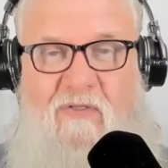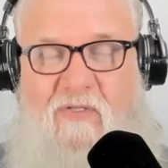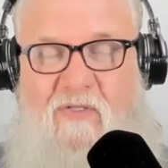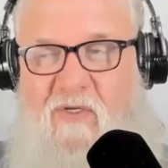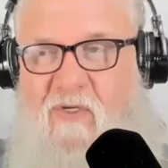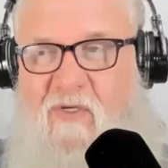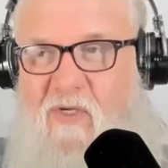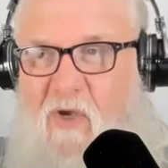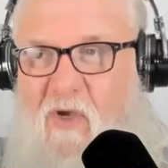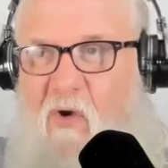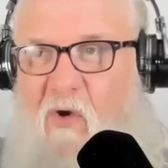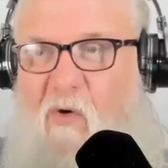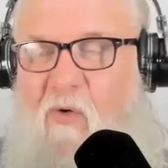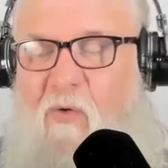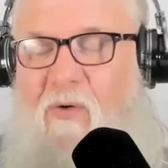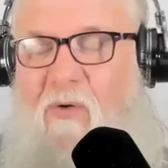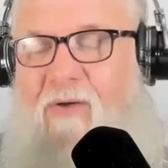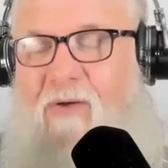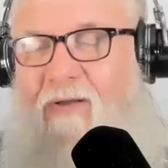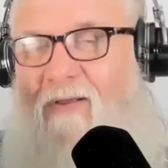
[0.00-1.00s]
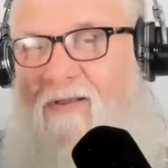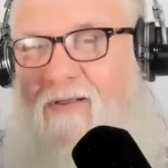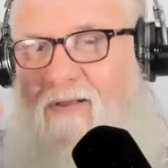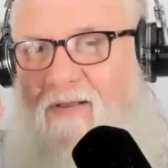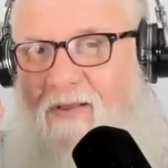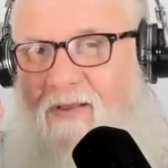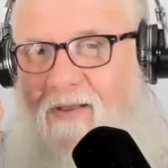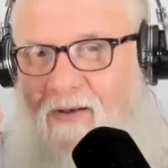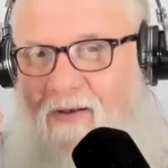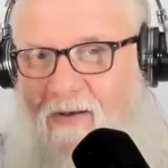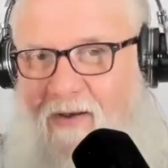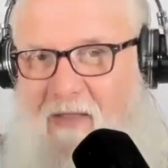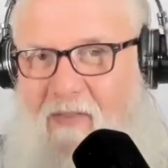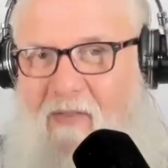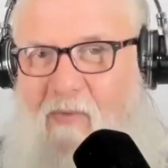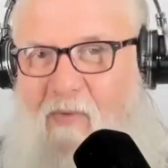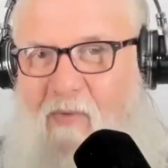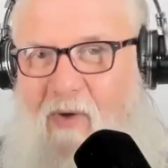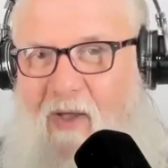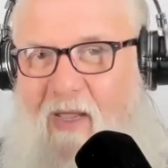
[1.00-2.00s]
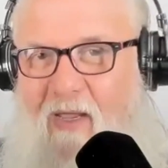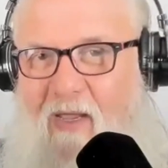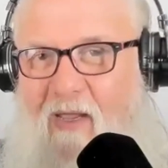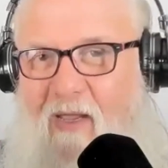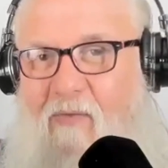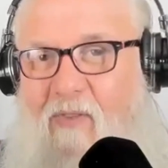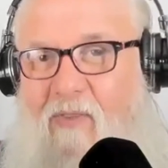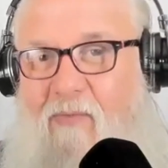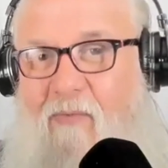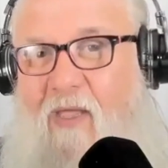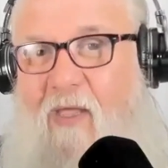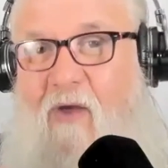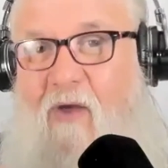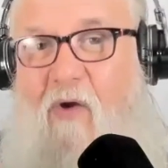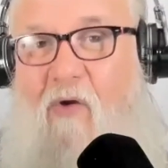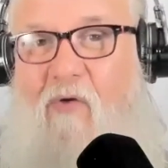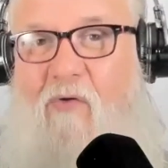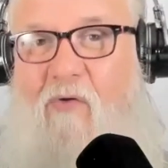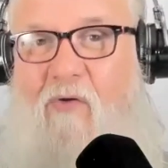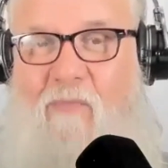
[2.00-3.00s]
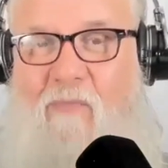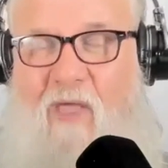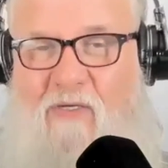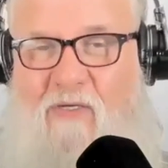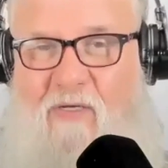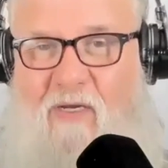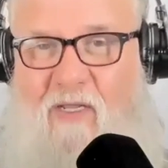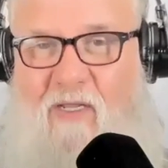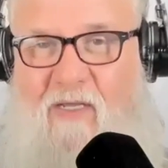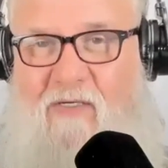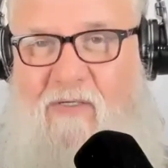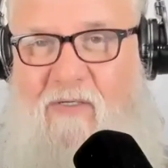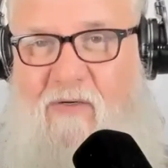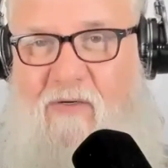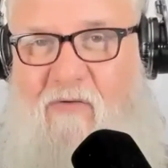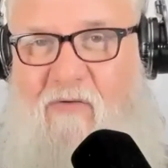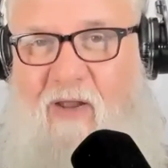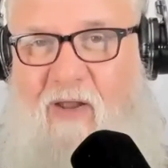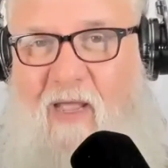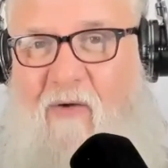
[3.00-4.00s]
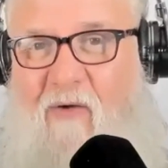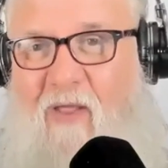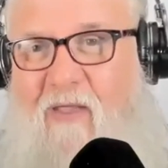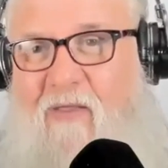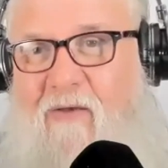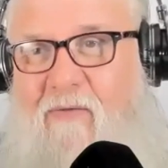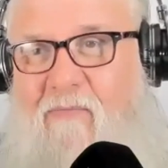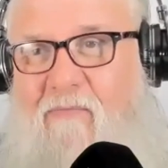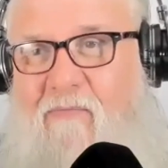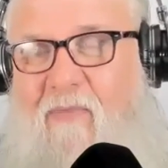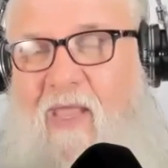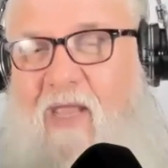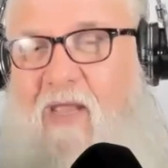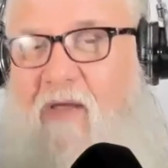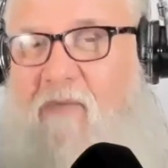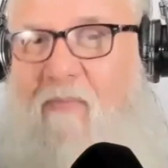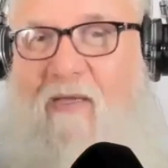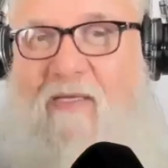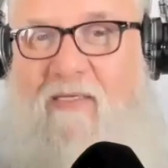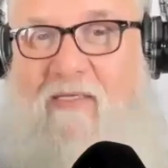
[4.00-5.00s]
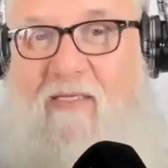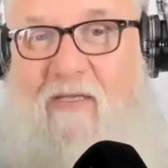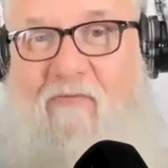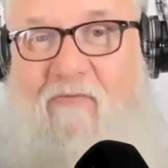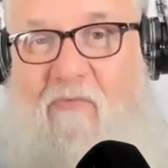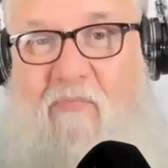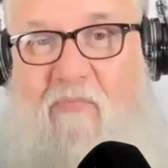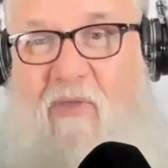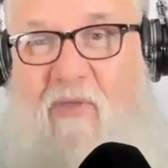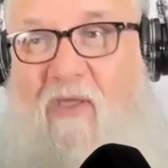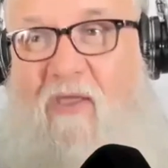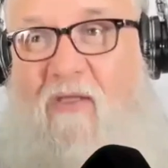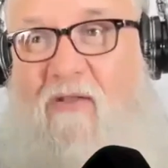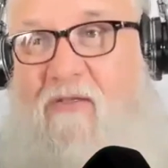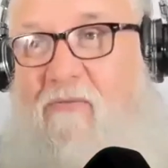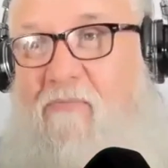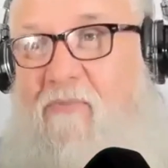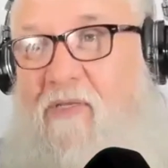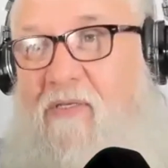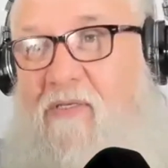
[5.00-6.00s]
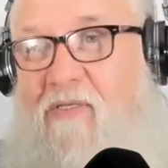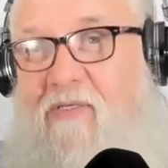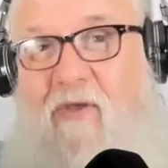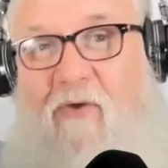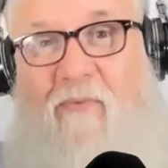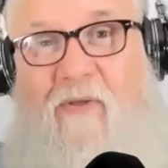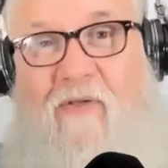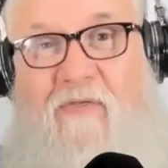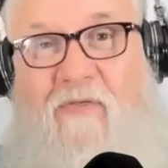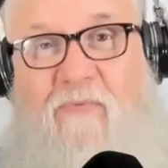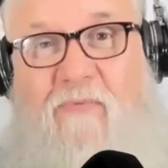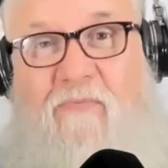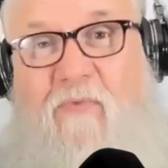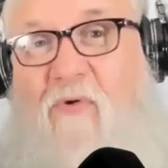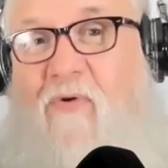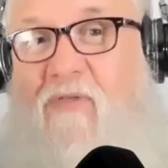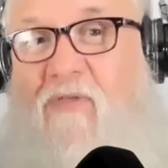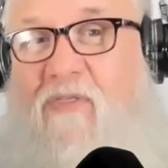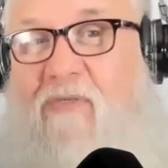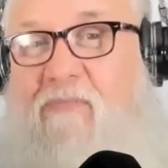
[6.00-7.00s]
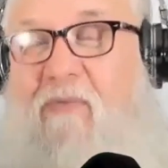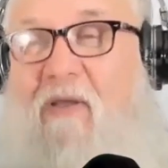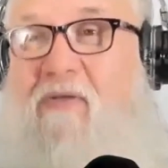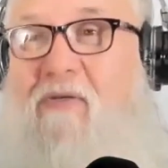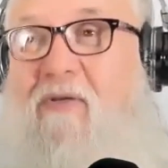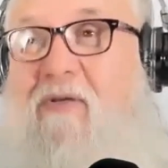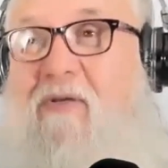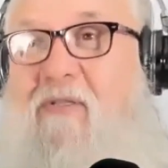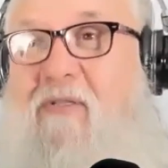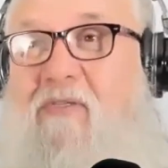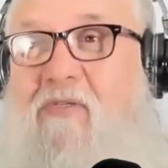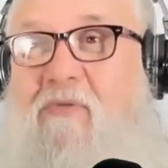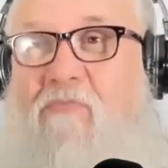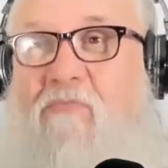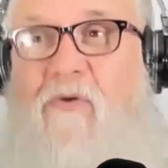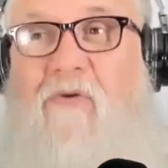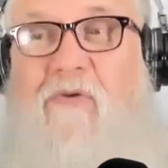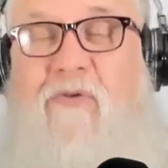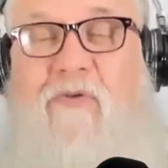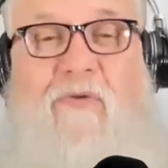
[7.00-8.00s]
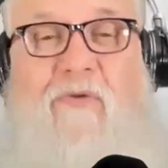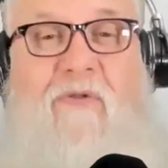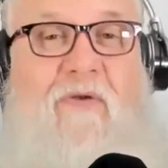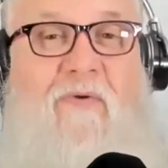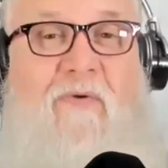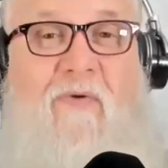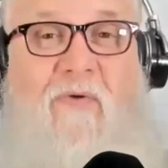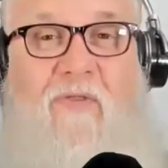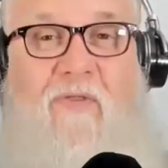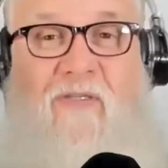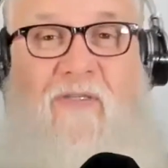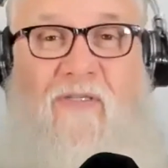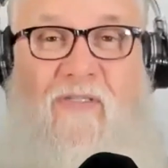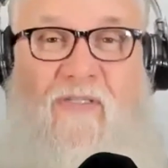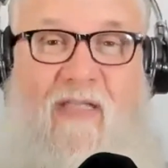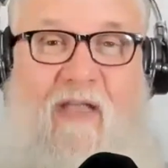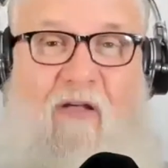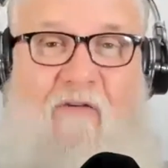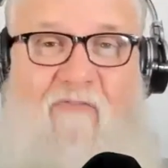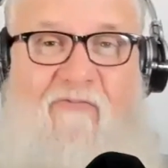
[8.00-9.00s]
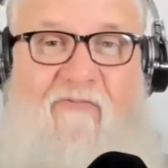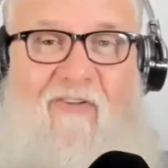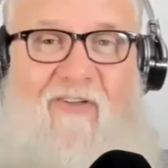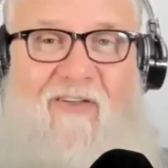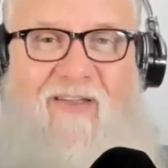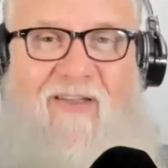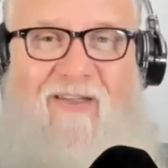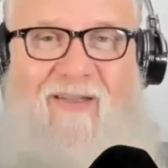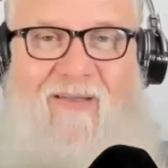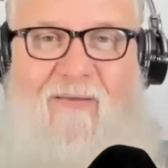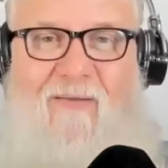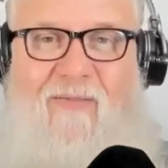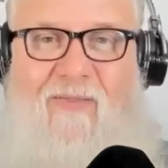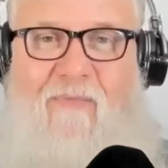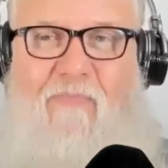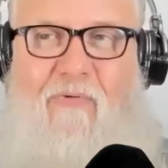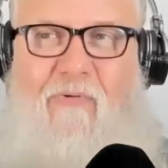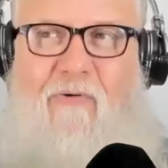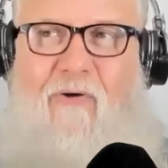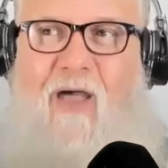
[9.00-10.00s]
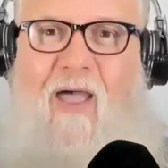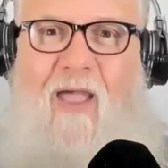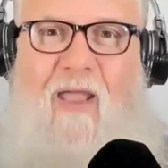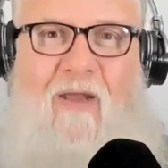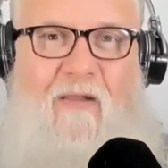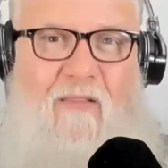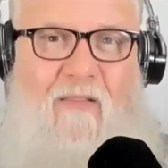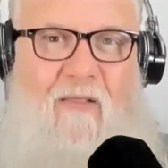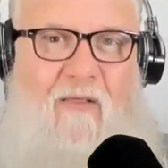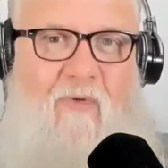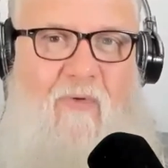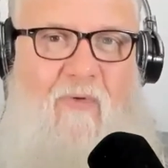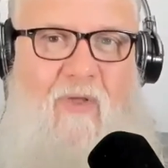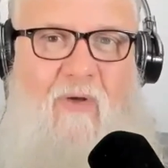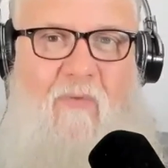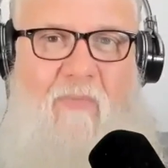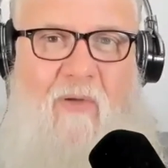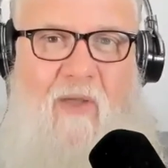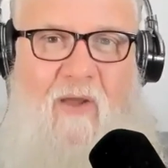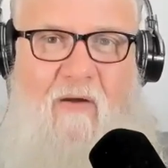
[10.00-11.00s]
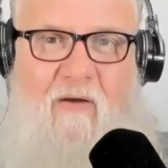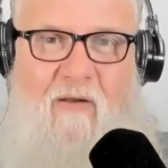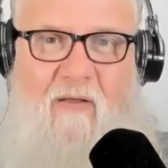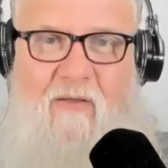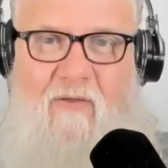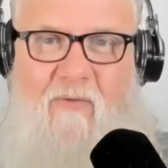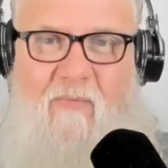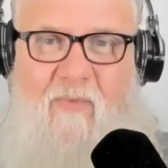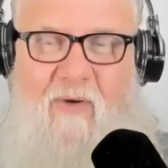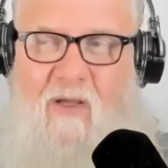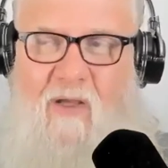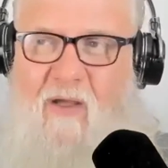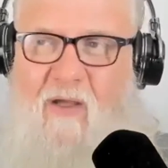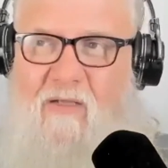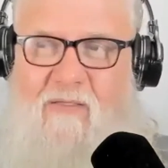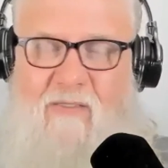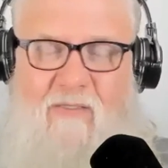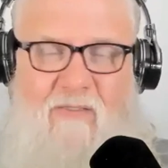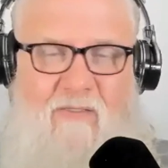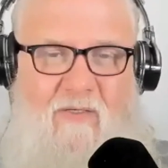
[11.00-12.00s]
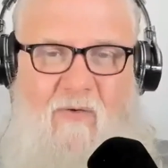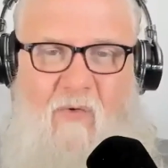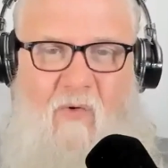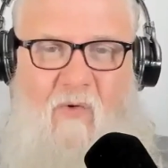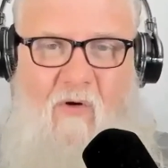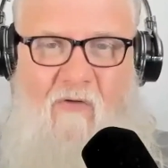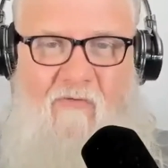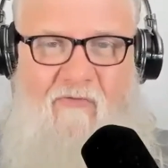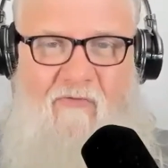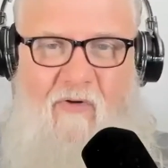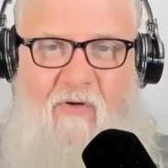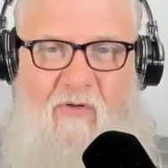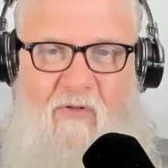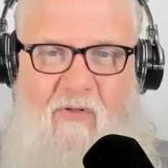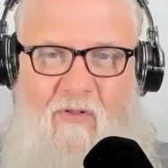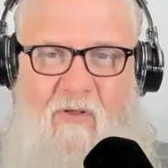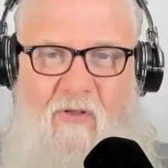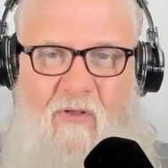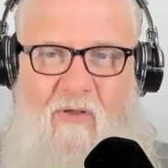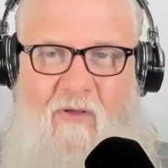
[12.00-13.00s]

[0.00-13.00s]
to go another way with my own imagination on how I can make myself appear to be so much more special and spiritual, and all this the pride that we all bear in our human hearts is so awful.